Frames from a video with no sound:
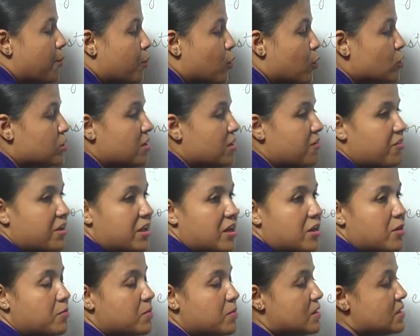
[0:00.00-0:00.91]
both the
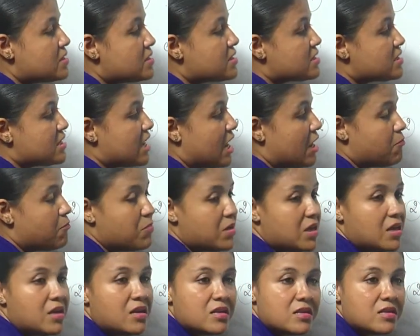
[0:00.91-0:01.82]
variables can
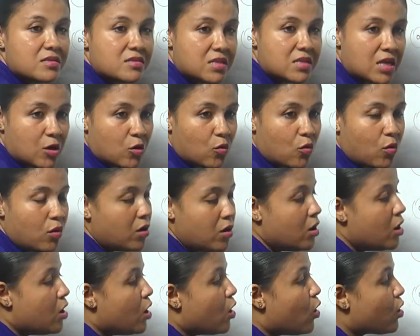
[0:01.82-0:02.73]
be
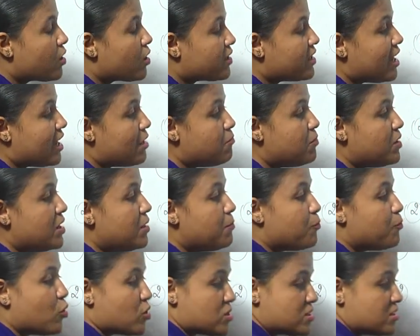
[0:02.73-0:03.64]
zero or can be
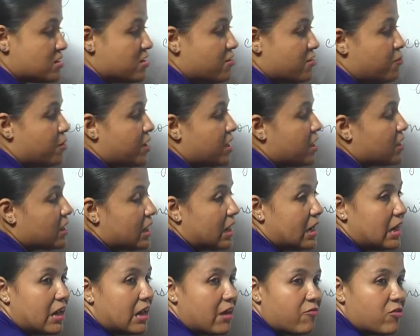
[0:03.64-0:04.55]
positive, but it
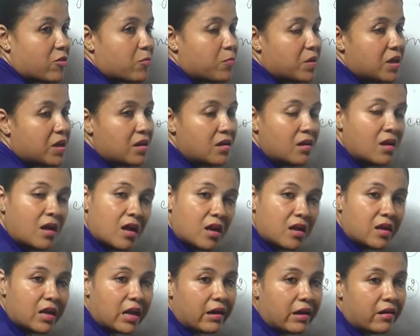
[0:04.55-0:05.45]
can never be
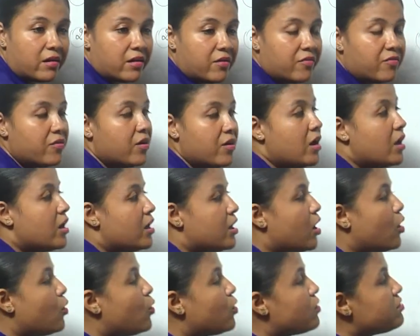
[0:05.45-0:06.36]
negative.
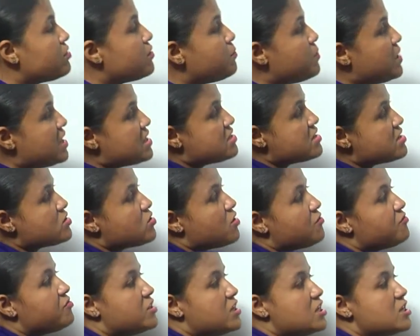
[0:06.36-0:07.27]
Now, on the basis
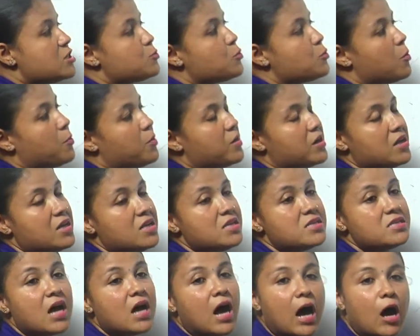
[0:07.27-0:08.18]
of these
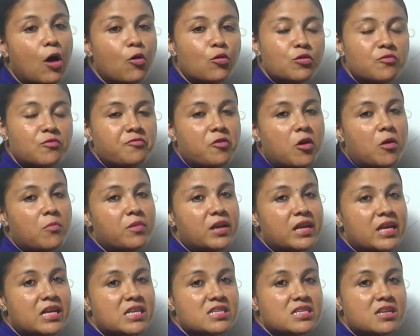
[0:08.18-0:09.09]
properties, how to
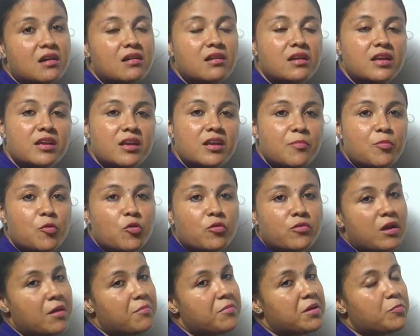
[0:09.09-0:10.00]
formulate a linear
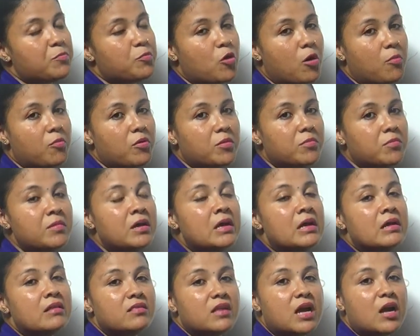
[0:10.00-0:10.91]
programming problem,
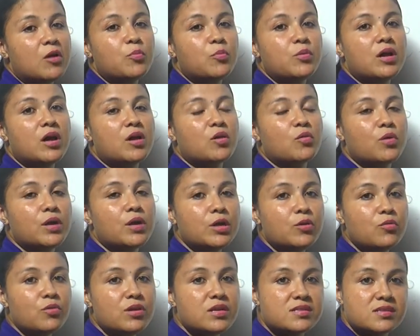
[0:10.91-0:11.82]
that we are
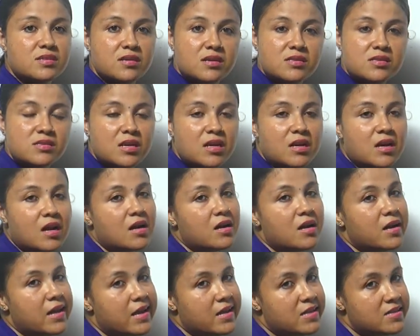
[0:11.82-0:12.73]
going to discuss in
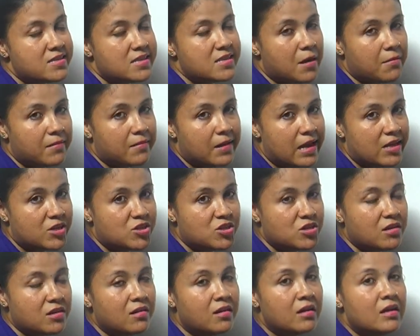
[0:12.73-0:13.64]
our next
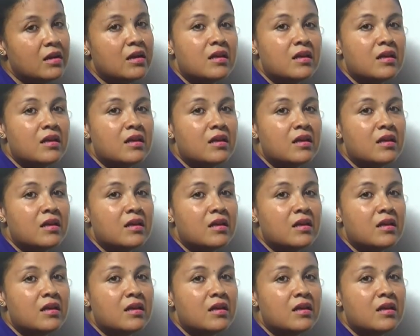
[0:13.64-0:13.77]
lecture.